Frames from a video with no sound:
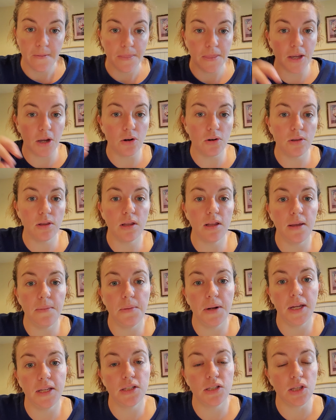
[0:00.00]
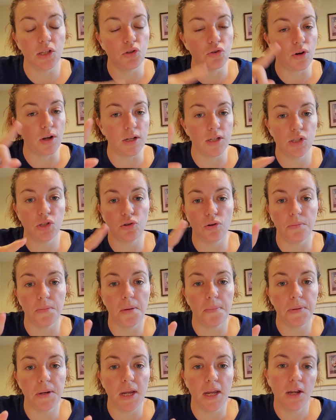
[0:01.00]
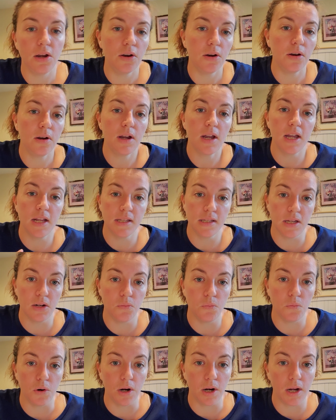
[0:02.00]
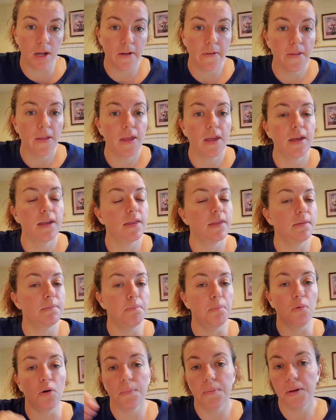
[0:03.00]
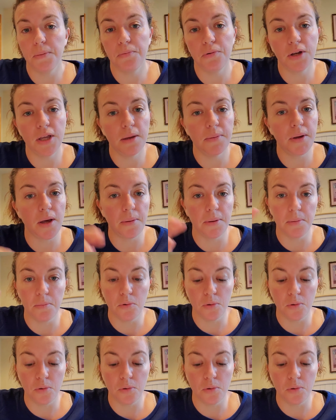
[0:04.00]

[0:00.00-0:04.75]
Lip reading: They go to the Lamanites. They try to stir them up in anger. It didn't work. More people keep coming.